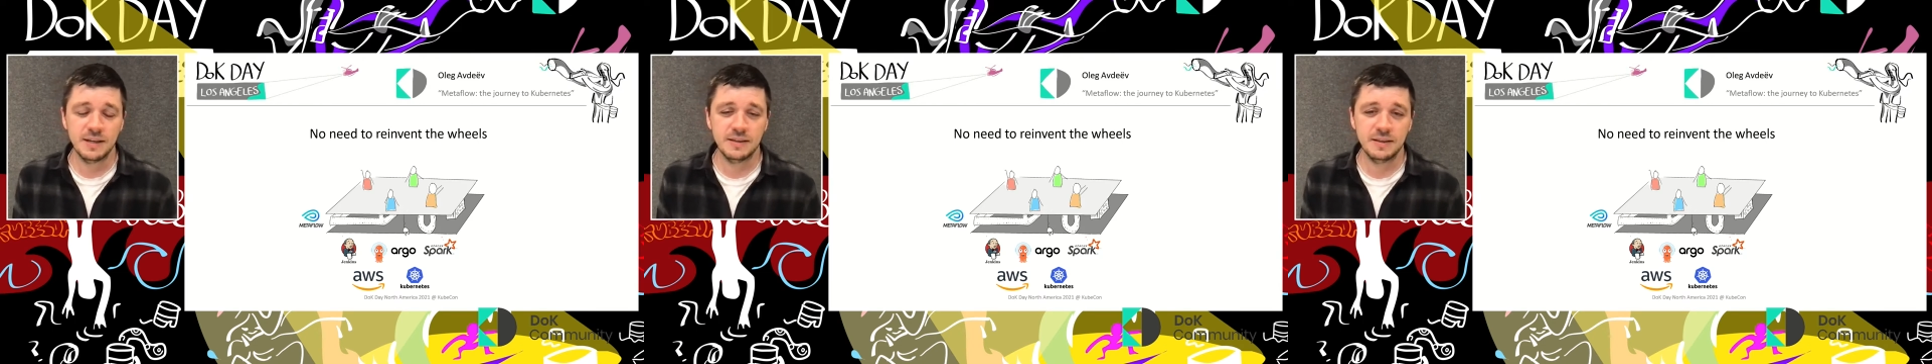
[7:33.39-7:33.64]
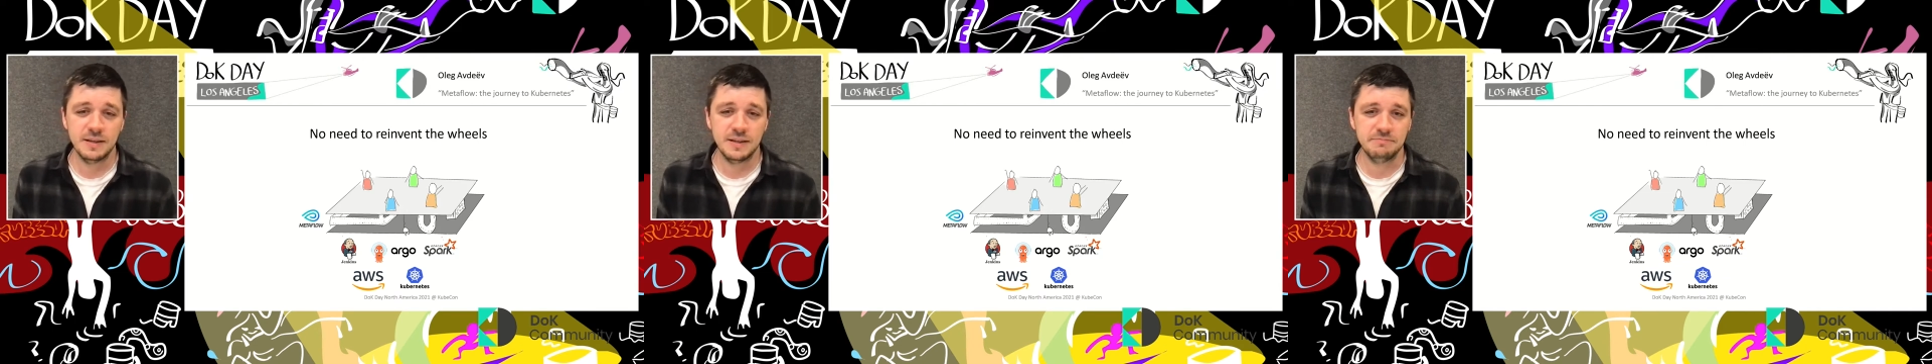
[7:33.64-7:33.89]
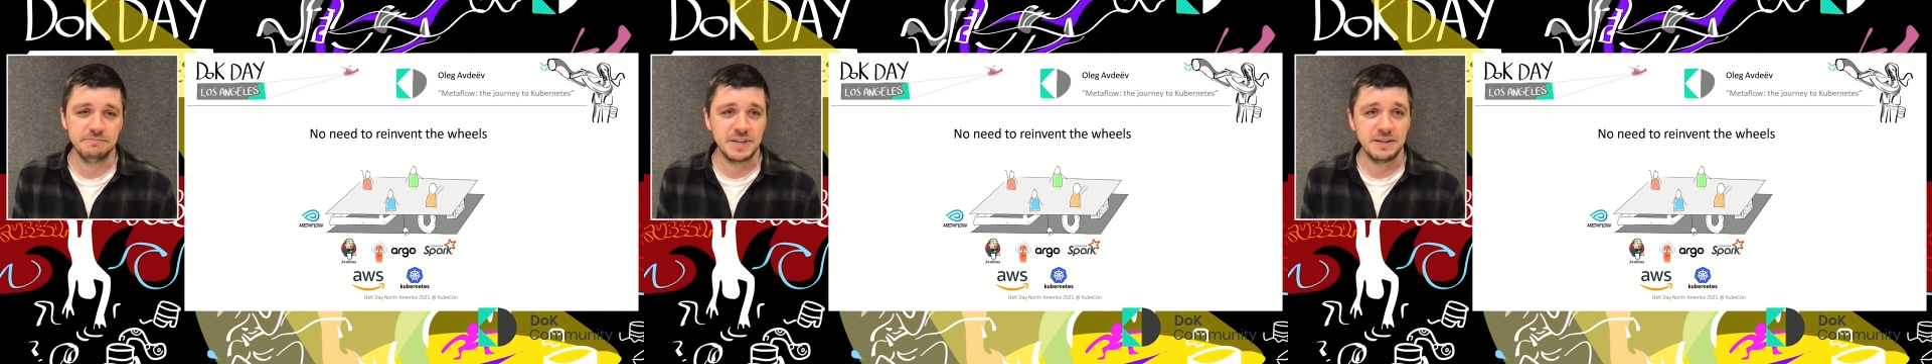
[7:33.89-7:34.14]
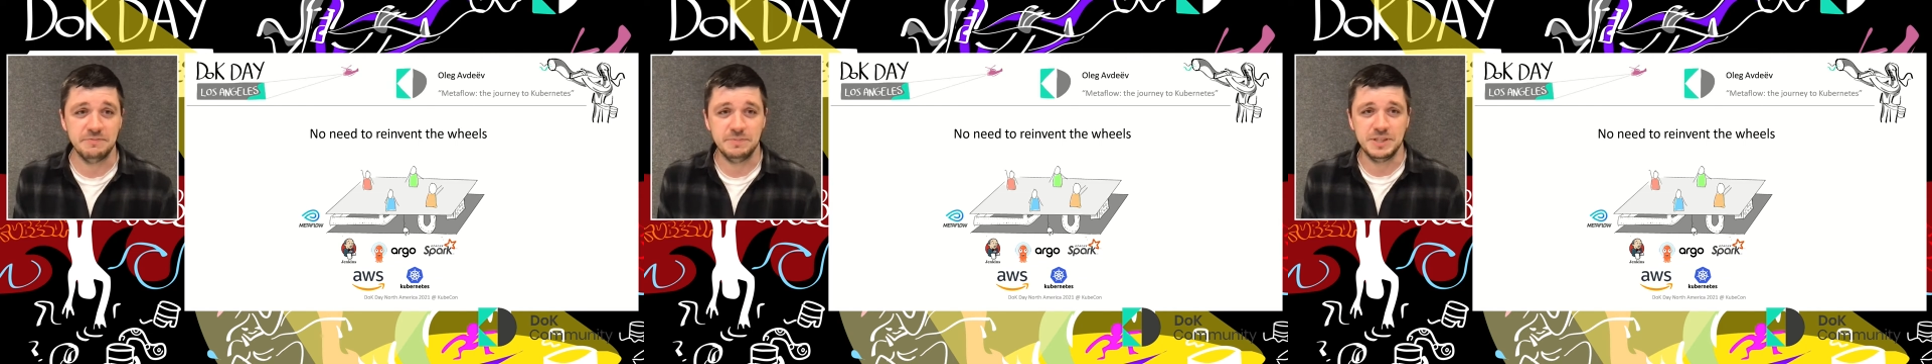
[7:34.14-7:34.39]
and then
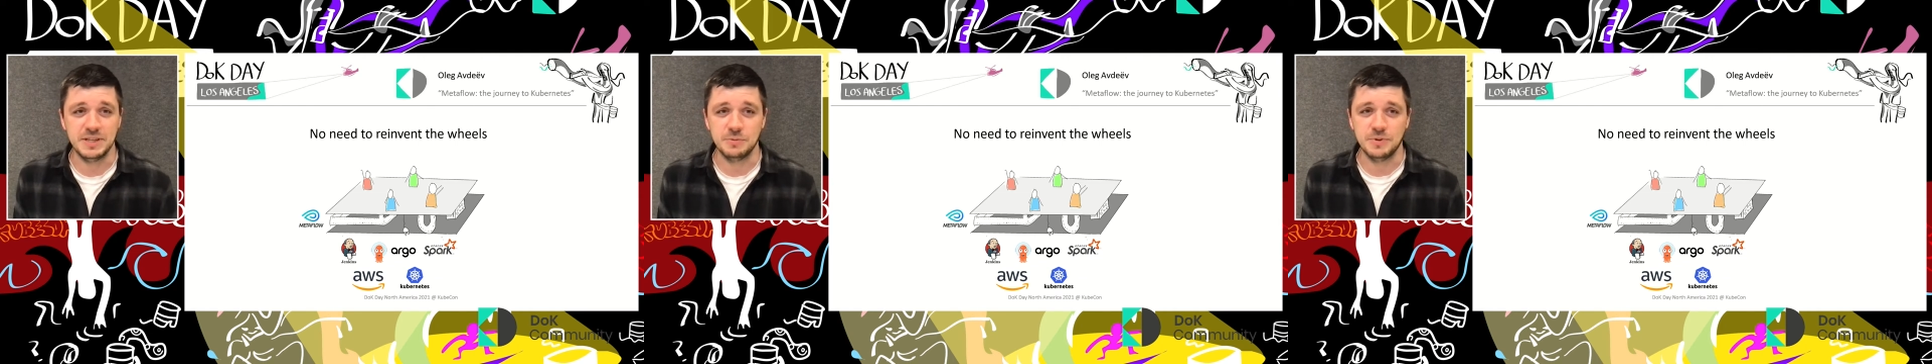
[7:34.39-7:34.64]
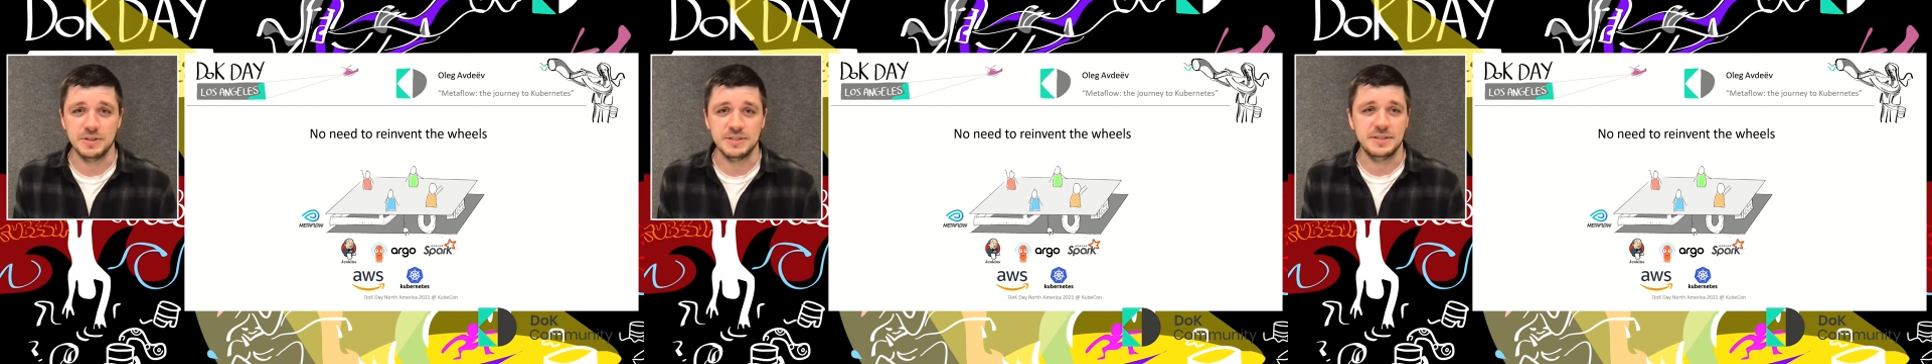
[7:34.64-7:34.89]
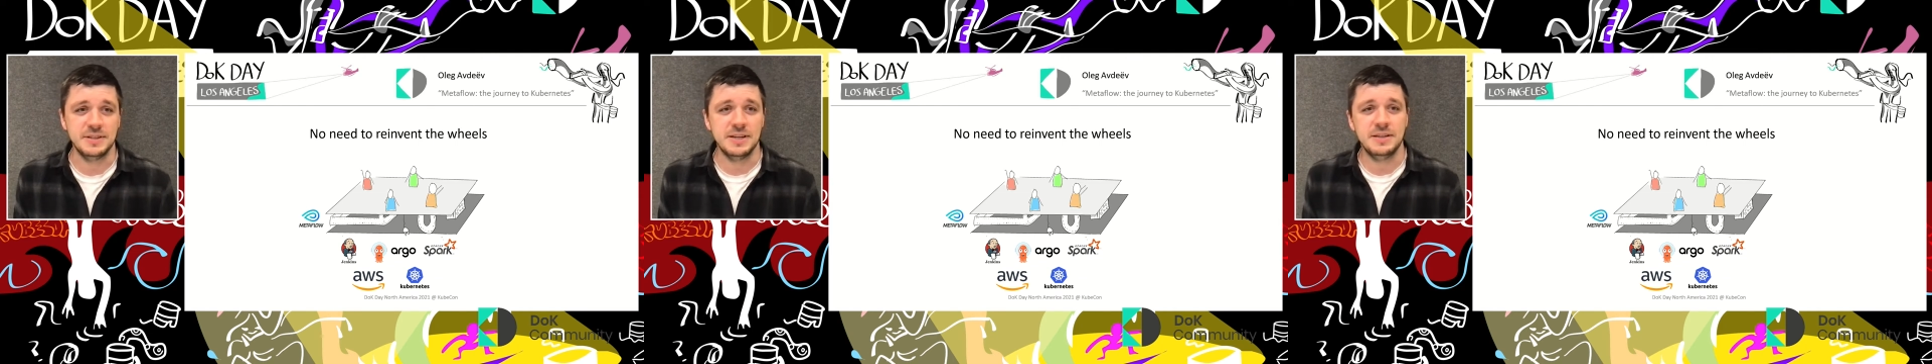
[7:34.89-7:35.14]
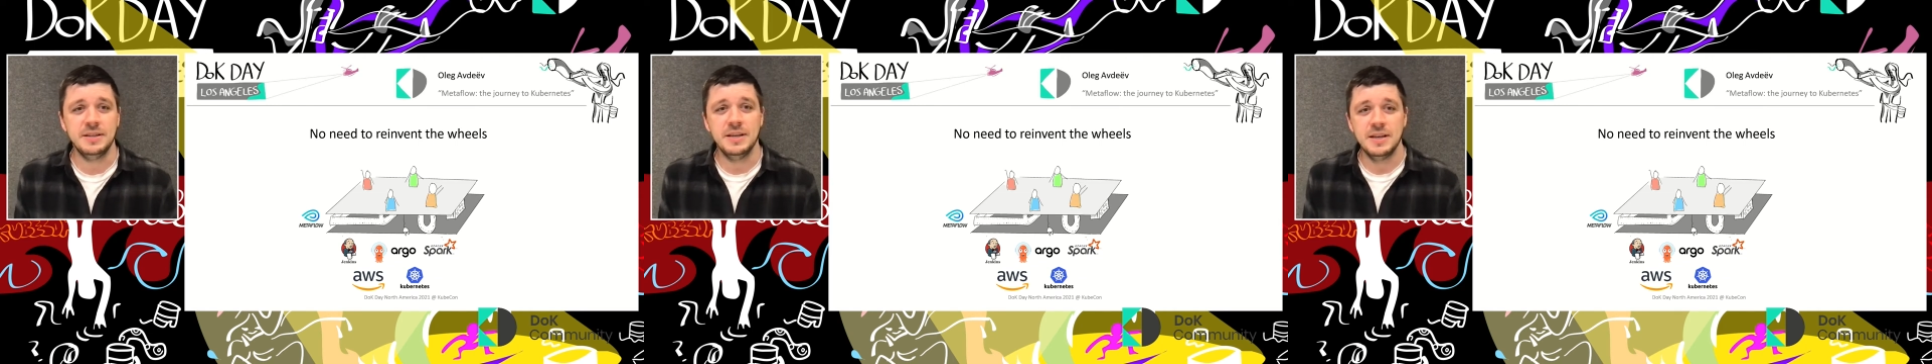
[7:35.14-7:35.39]
kind of be done with this. And
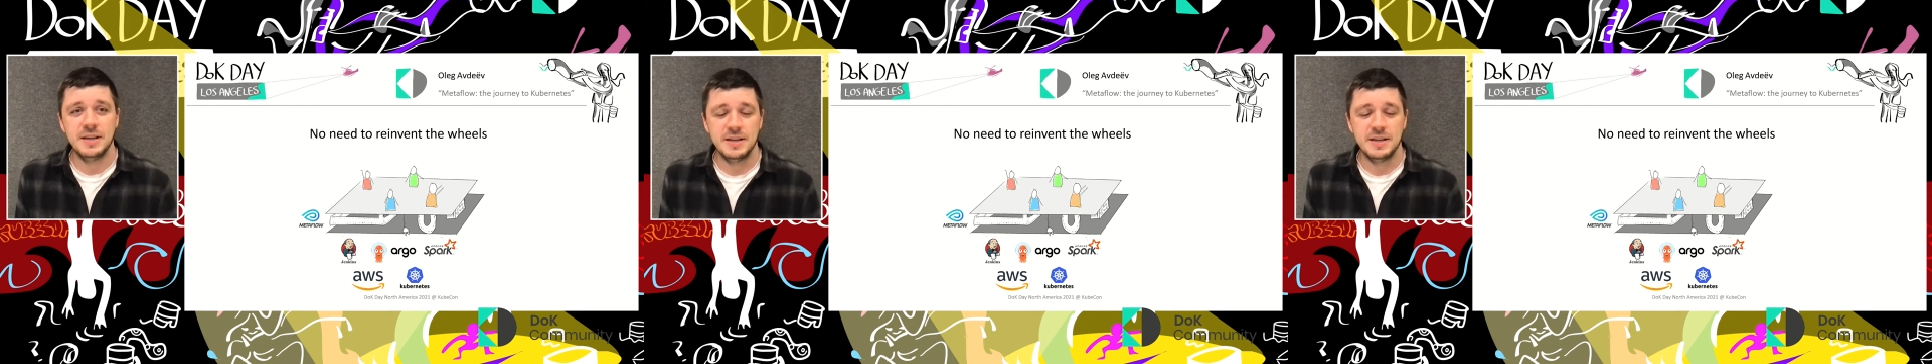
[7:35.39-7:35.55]
again,